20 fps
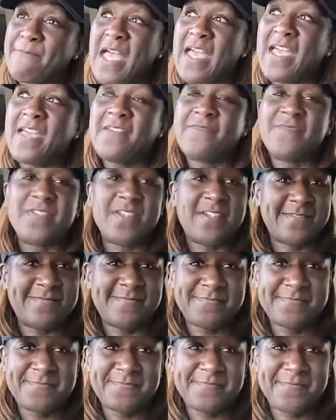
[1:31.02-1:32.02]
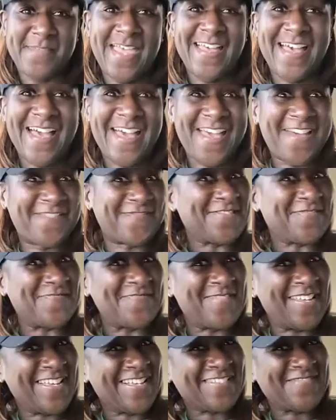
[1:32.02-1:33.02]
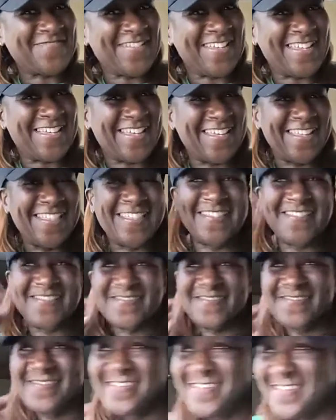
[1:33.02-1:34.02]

I have none. I have some next weekend though.